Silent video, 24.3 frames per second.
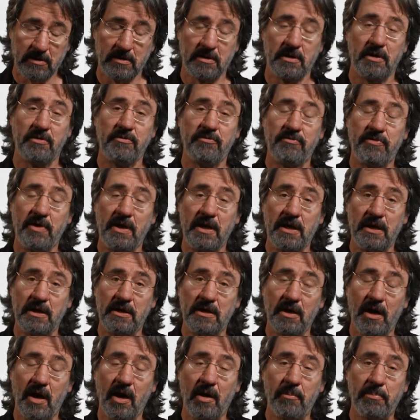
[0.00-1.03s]

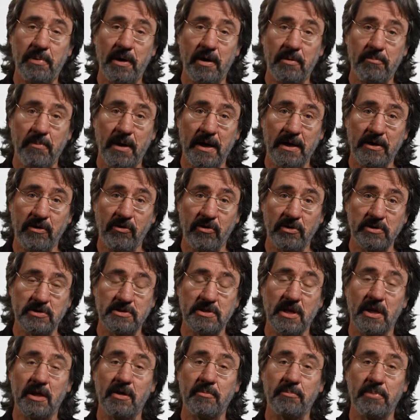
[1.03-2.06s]
conveyed about migrants
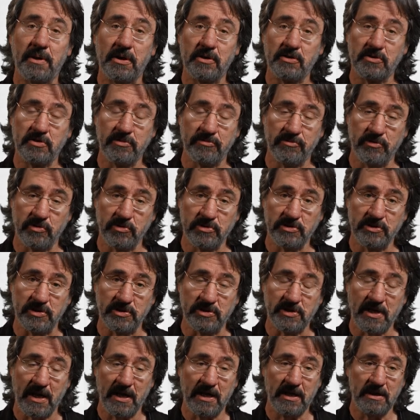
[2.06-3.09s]
and about diverse
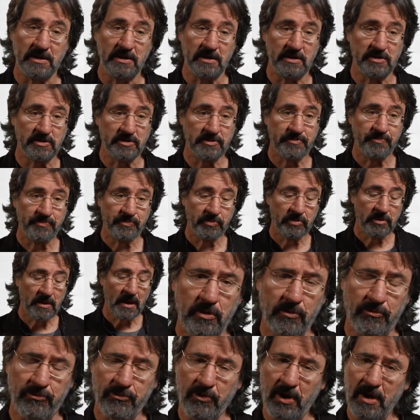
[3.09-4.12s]
societies.
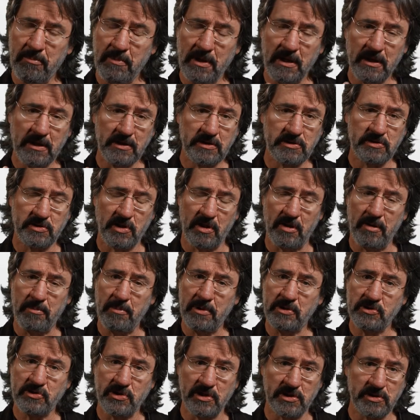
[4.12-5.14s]
The framings, the
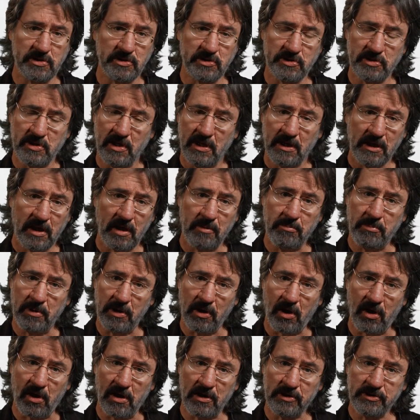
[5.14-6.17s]
images can be
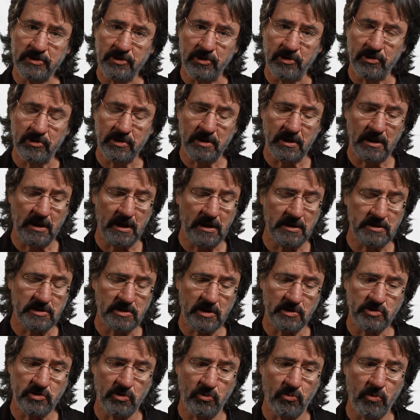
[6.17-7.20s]
altered in
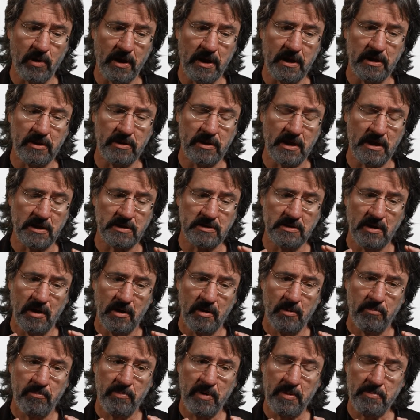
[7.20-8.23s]
such a way that
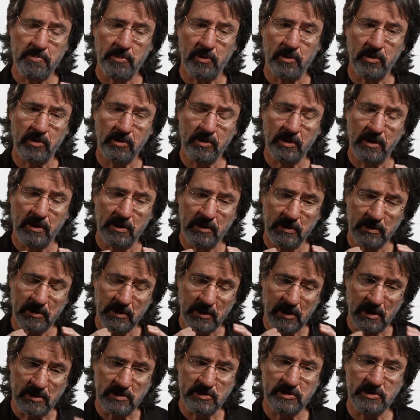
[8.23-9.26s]
people
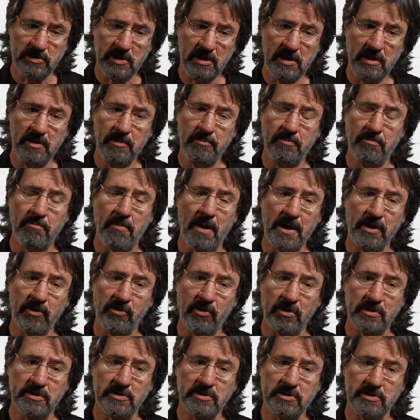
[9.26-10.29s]
can see
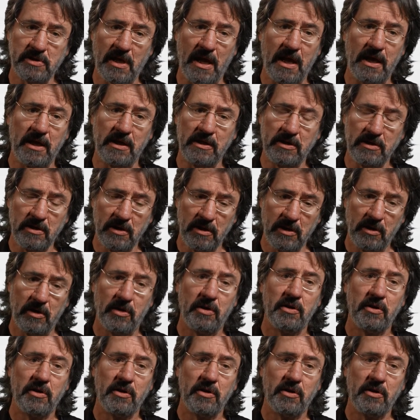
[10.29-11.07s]
migrants and